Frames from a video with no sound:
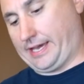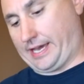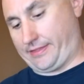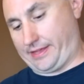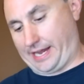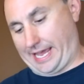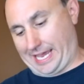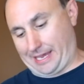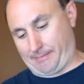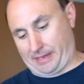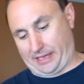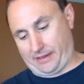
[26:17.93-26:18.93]
And then
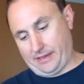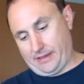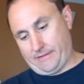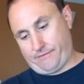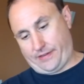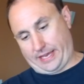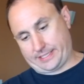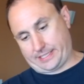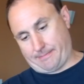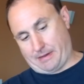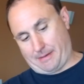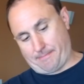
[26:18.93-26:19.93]
Amy fixed
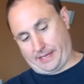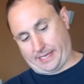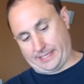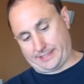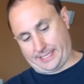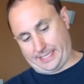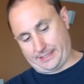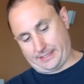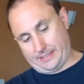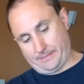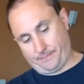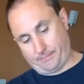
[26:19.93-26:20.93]
them up because
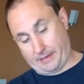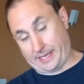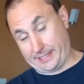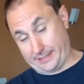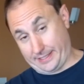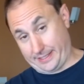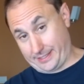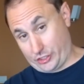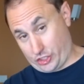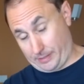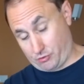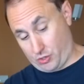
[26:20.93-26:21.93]
it is a
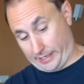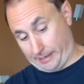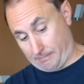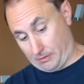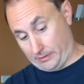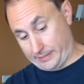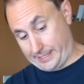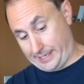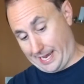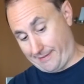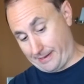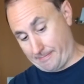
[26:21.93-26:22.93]
cheap trekking pole, it didn't
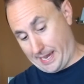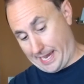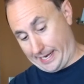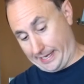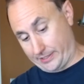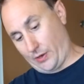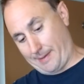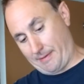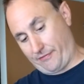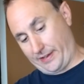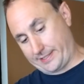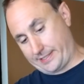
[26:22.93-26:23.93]
have any padding. Amy
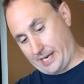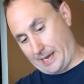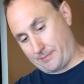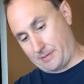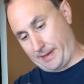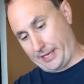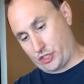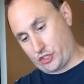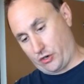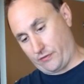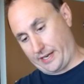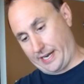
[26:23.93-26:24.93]
fixed it up to make
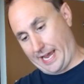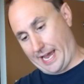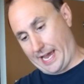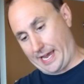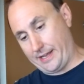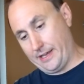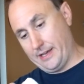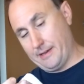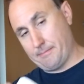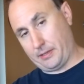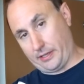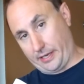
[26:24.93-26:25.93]
sure that it had
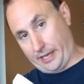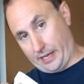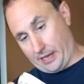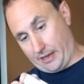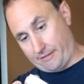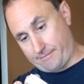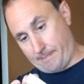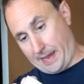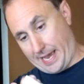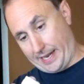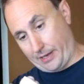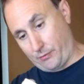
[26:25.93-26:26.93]
plenty of
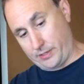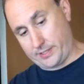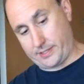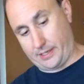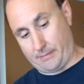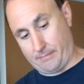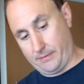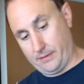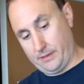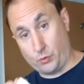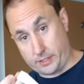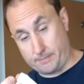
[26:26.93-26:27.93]
padding with some
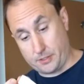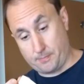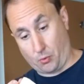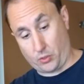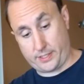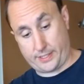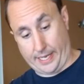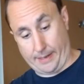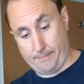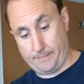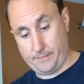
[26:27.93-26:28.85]
sports tape.